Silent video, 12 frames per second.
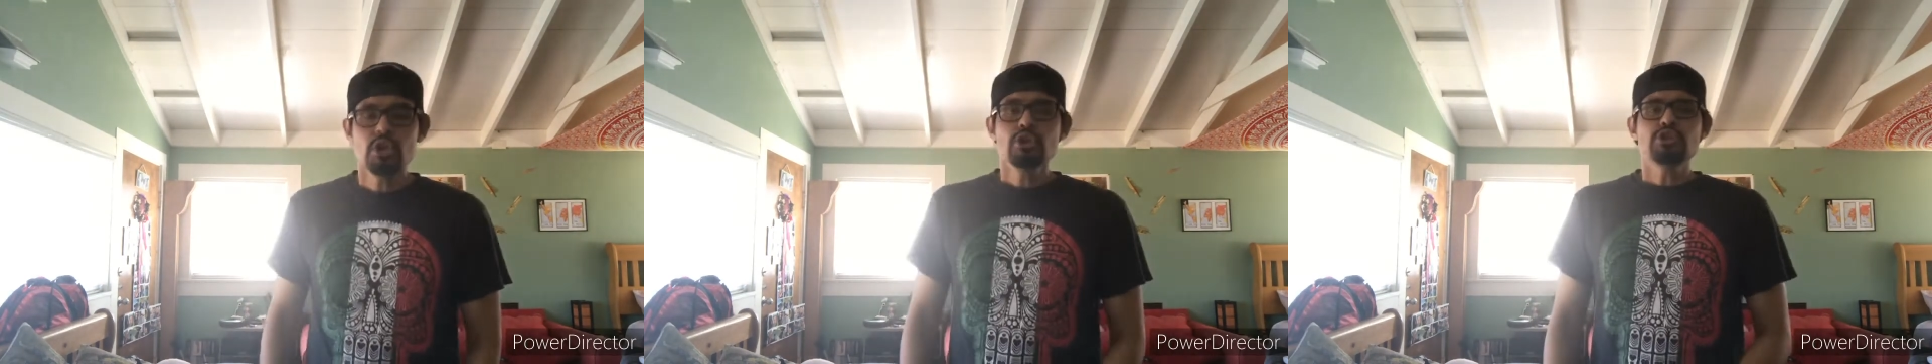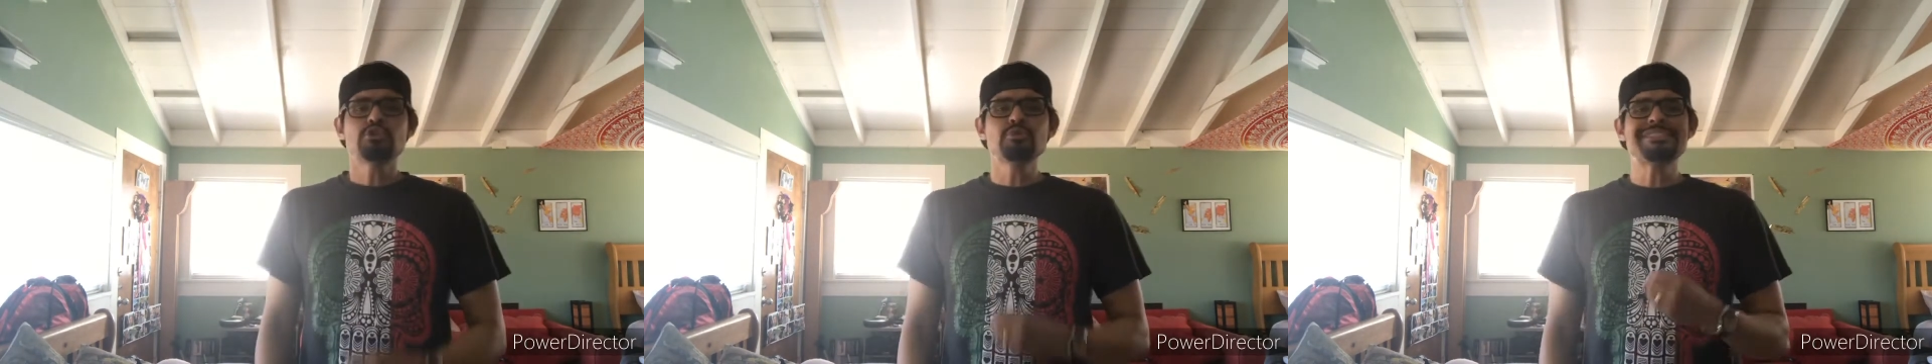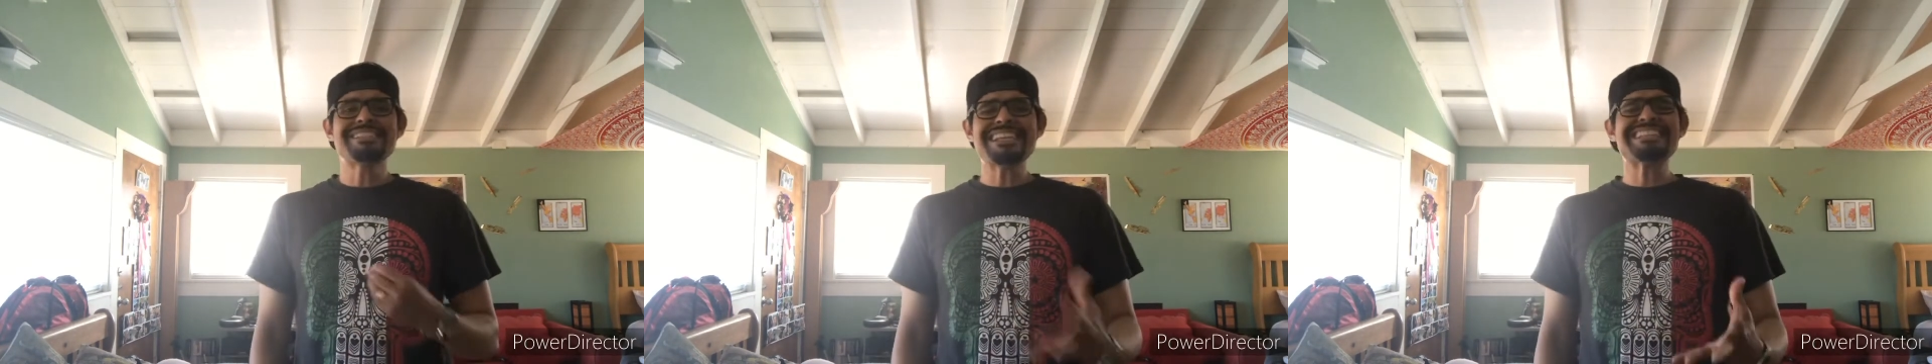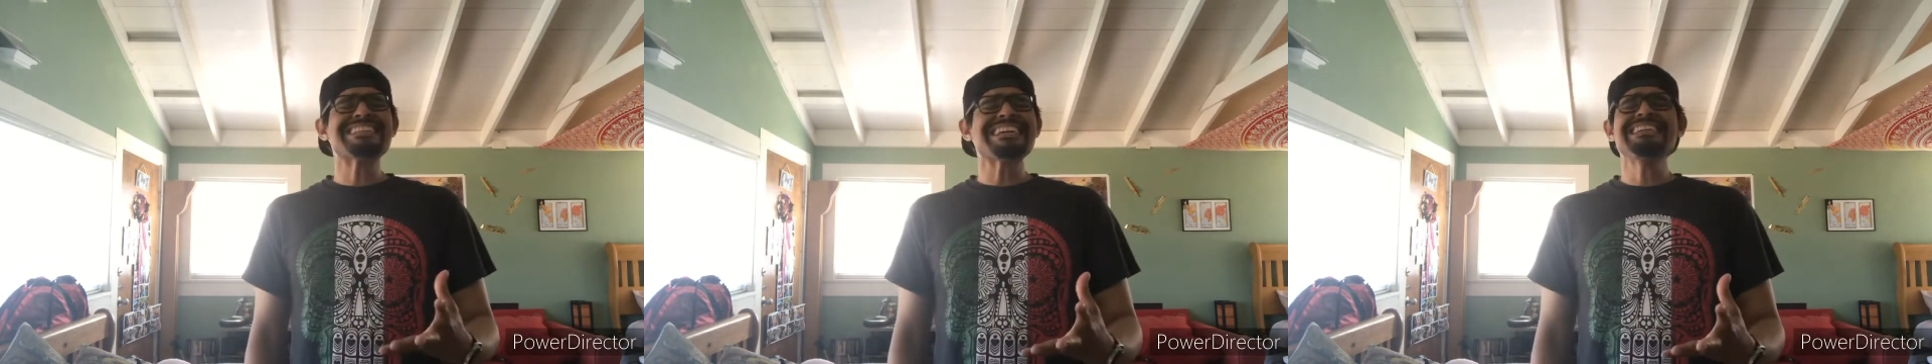To
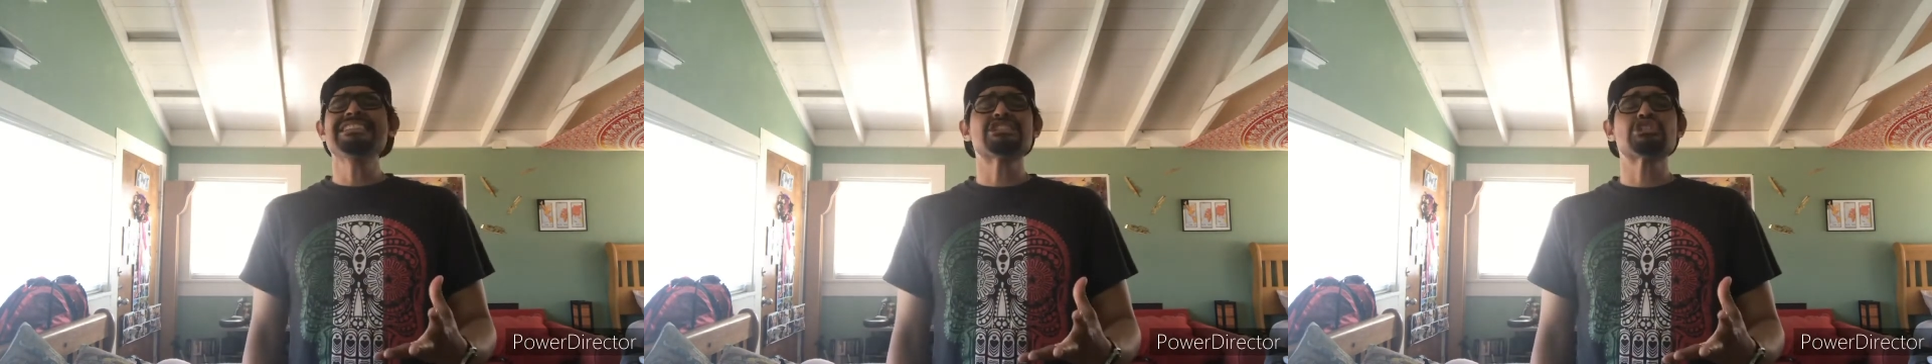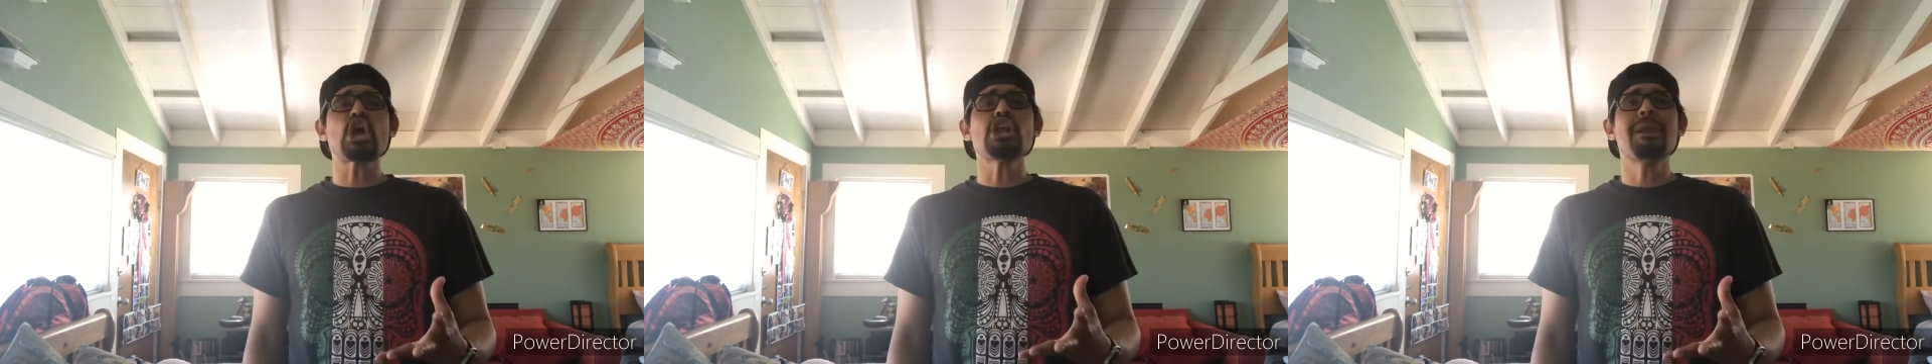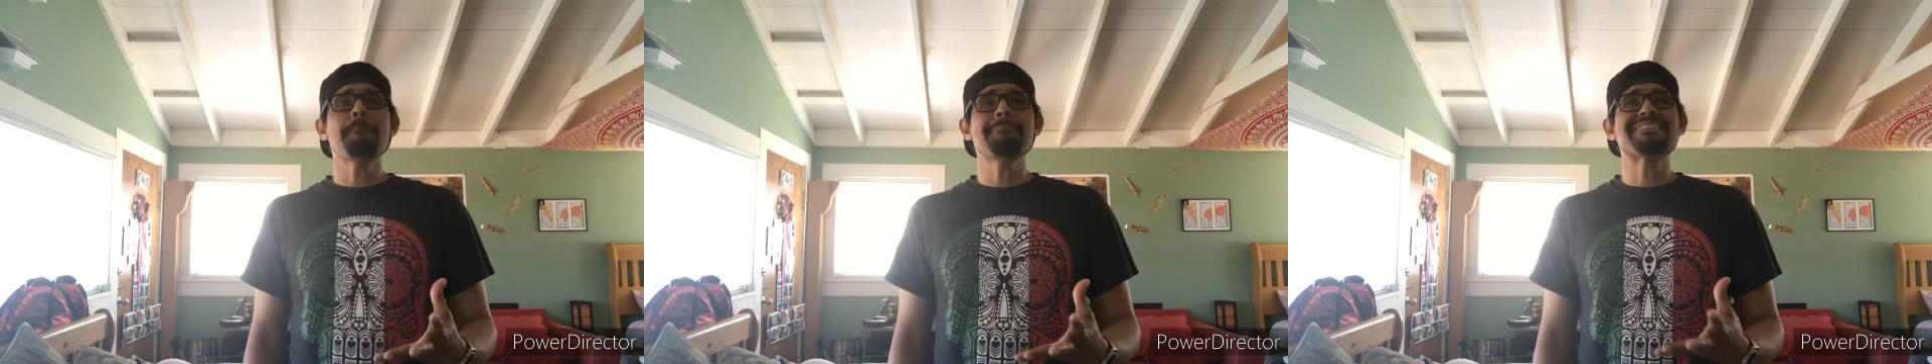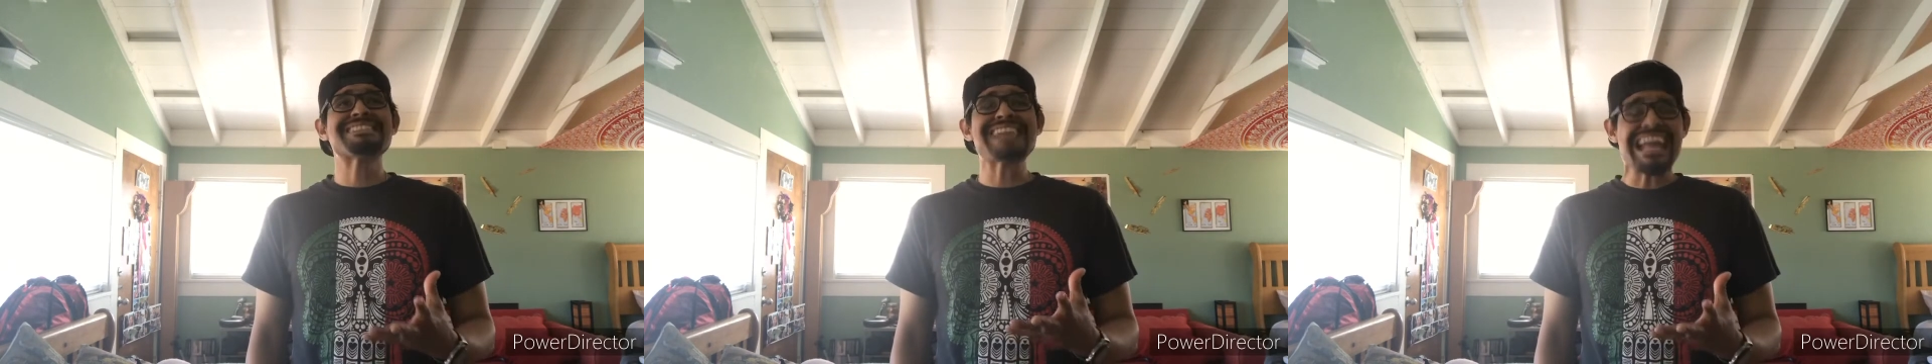sit in solemn
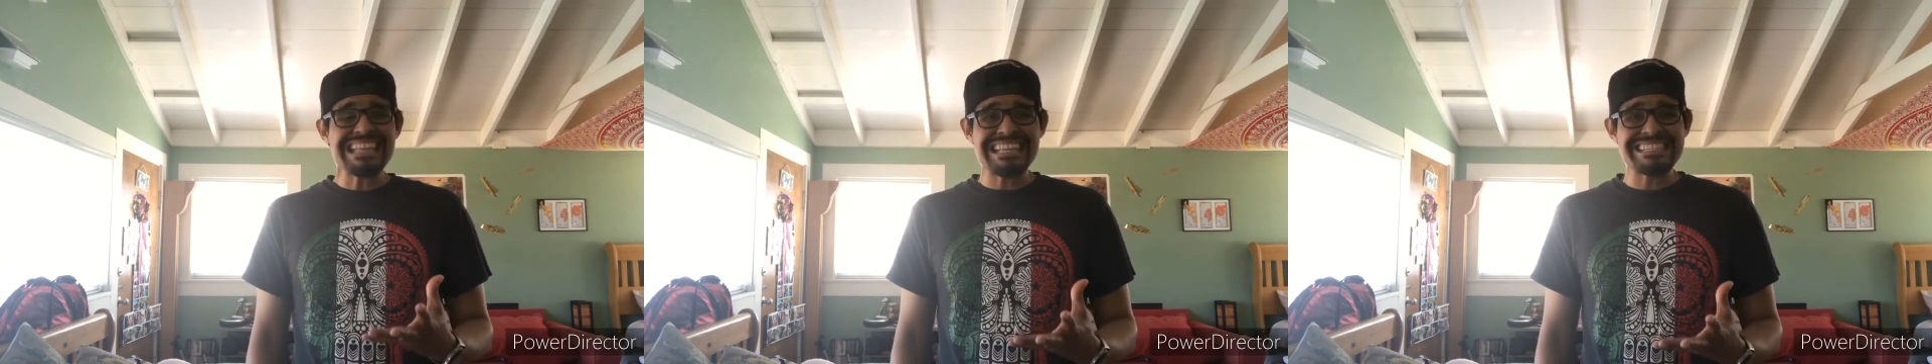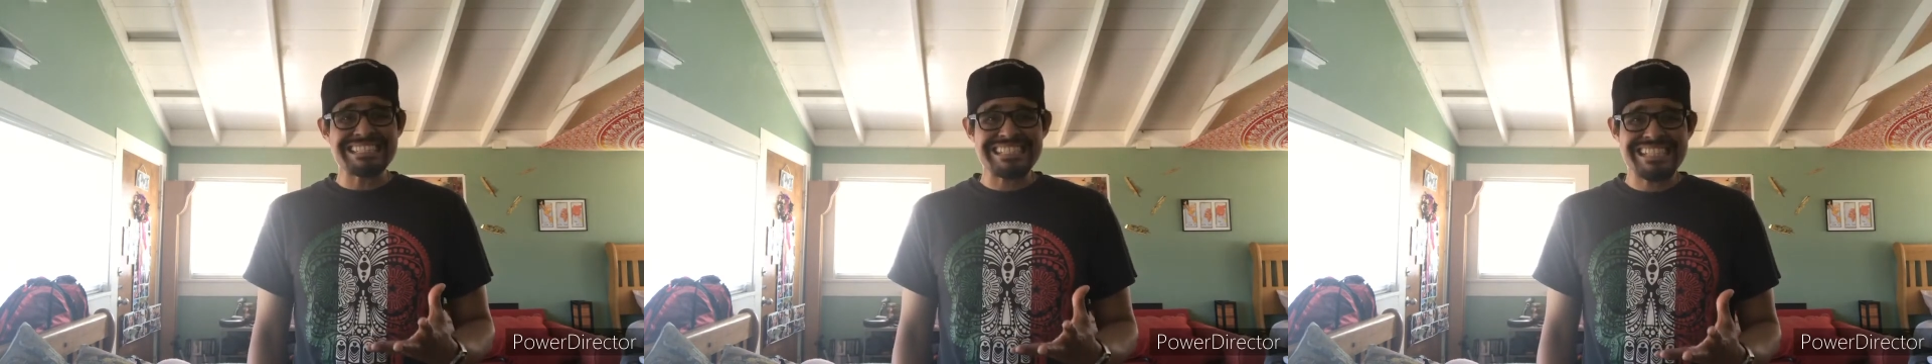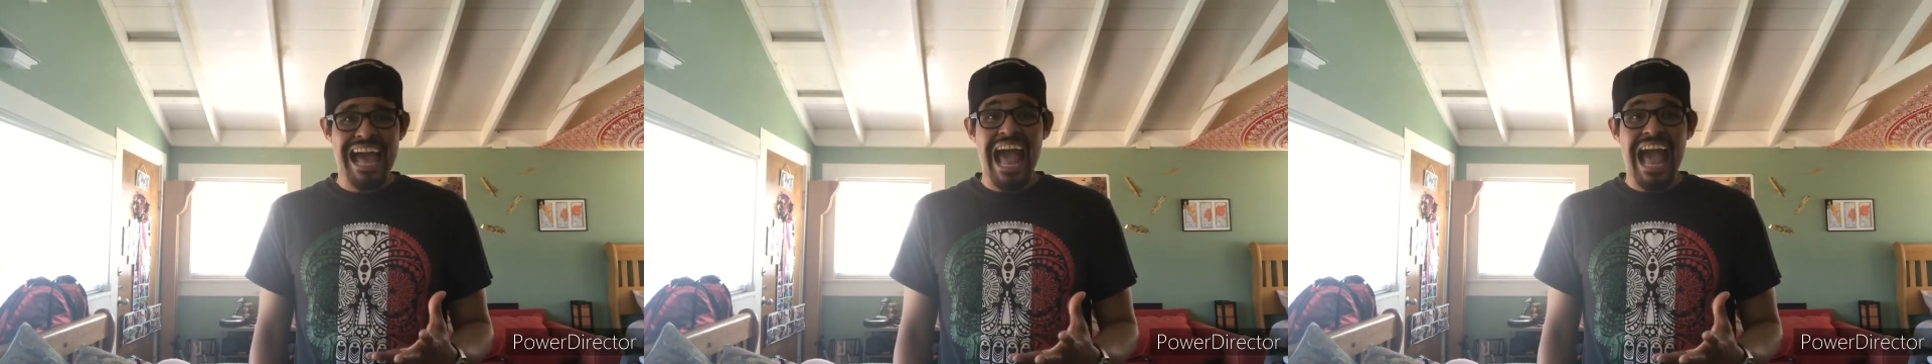silence